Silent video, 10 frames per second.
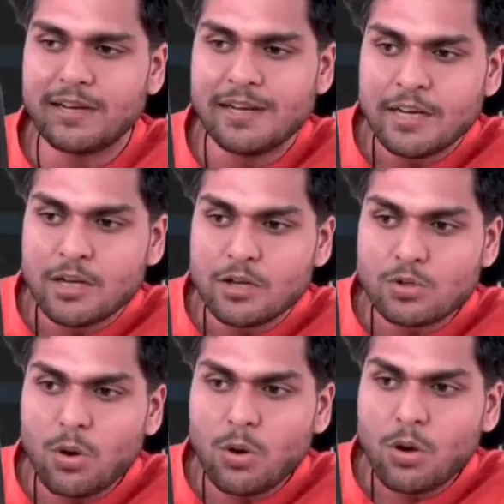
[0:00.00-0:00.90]

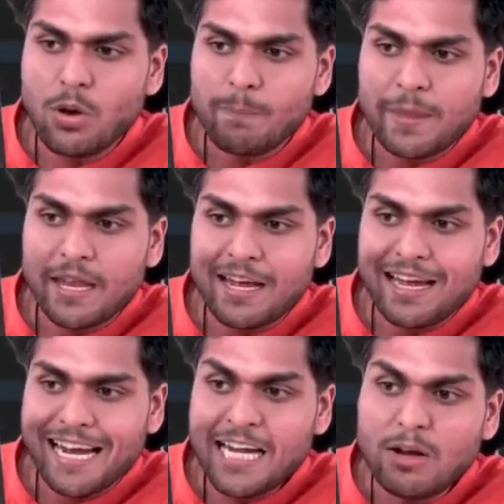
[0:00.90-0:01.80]
so
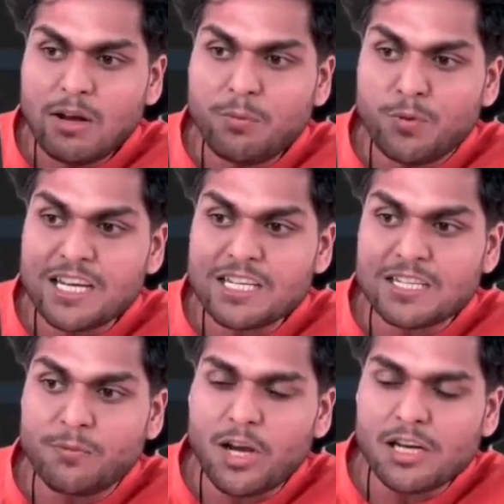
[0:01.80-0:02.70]
it will first of
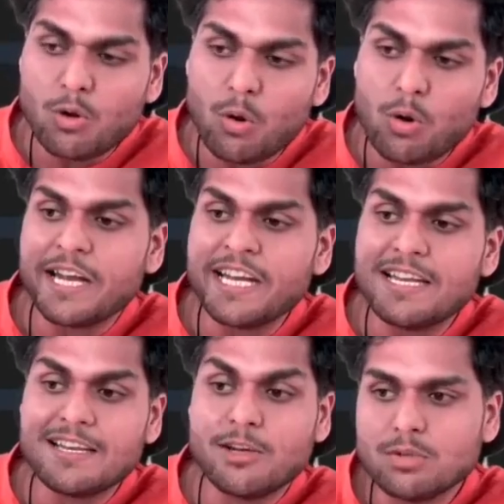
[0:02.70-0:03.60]
all go in the
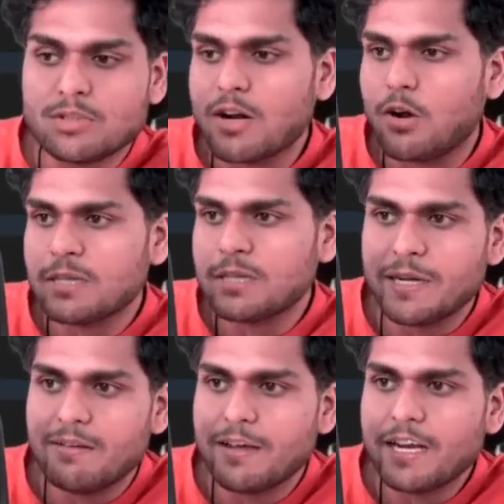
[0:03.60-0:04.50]
user auth
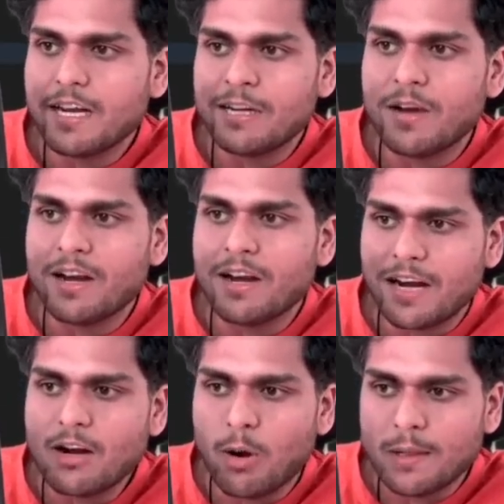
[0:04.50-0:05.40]
middleware, it will run
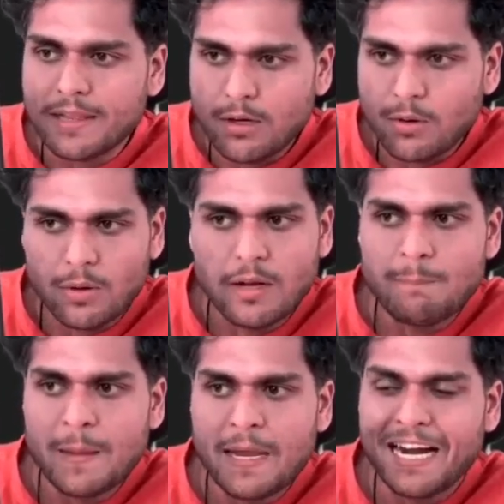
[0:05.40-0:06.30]
all the code,
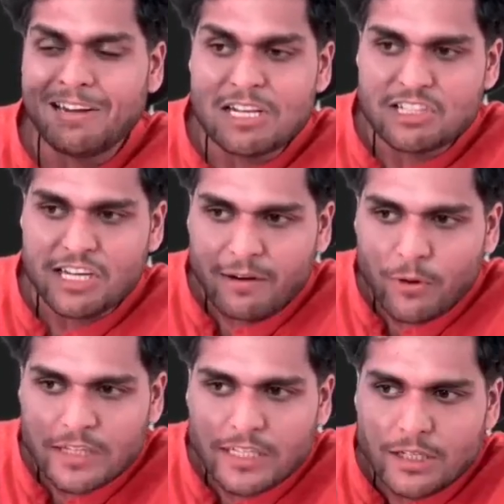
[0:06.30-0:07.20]
it will check for
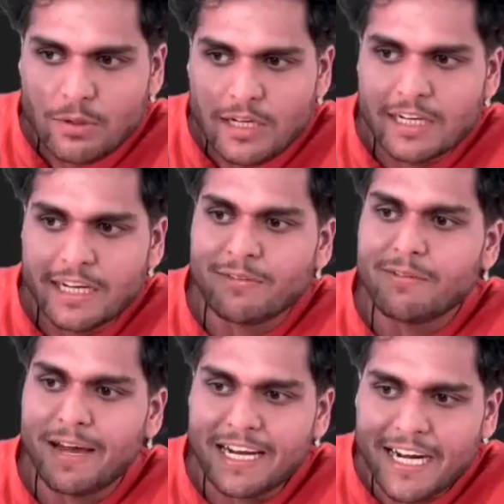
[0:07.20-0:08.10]
the token, it will
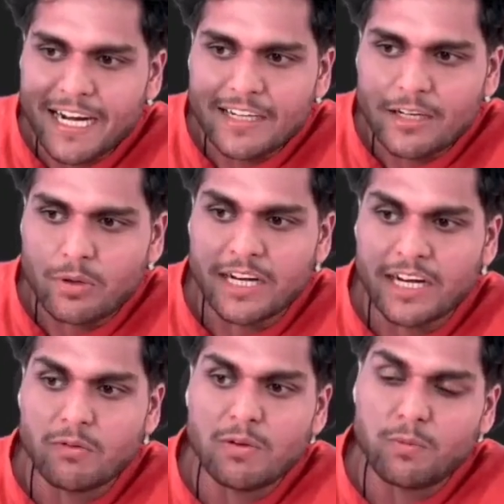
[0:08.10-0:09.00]
validate the token, it
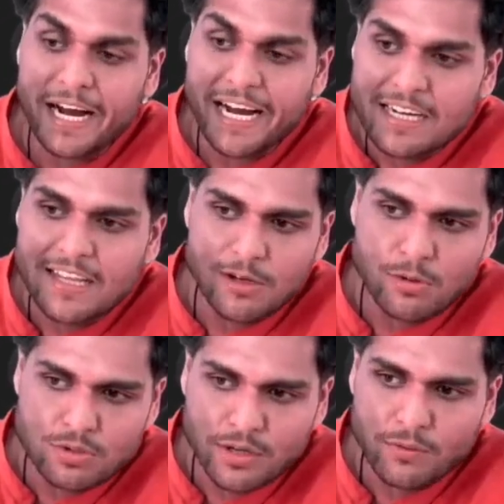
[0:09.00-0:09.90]
will find the
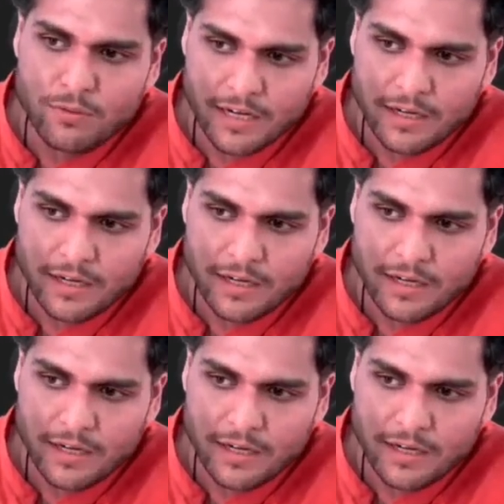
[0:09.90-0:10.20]
user over here.